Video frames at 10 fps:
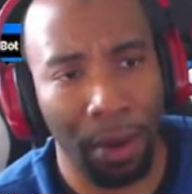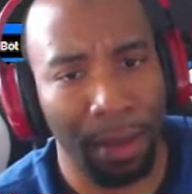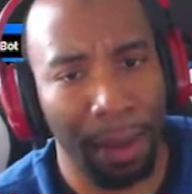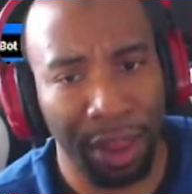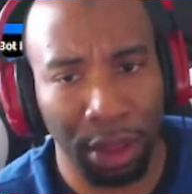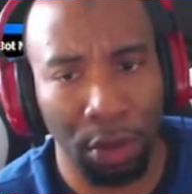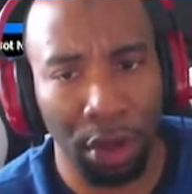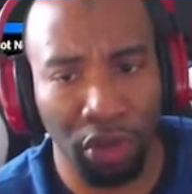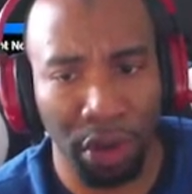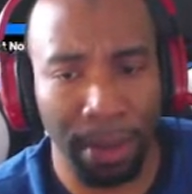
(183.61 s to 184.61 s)
It might slow your
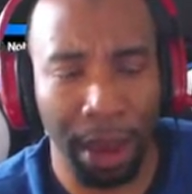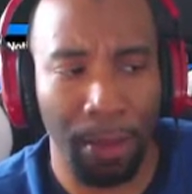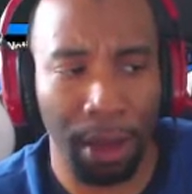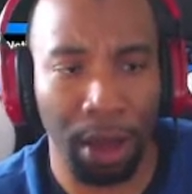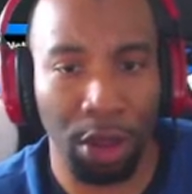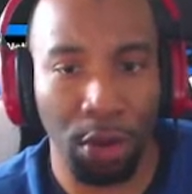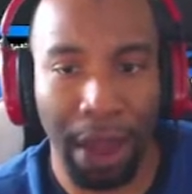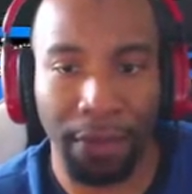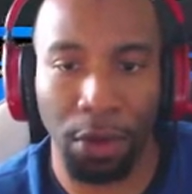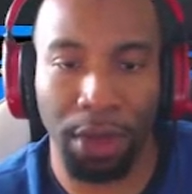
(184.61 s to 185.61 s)
stream down because you
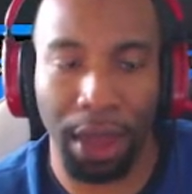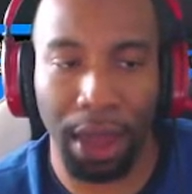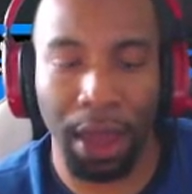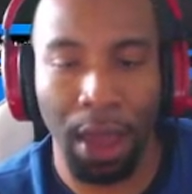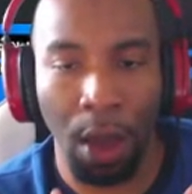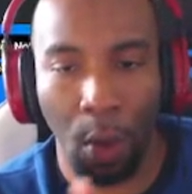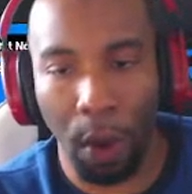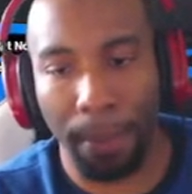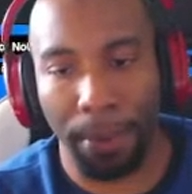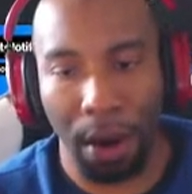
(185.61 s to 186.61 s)
have to use a
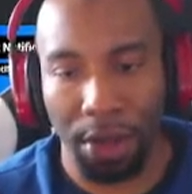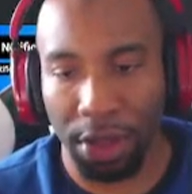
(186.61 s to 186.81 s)
web browser.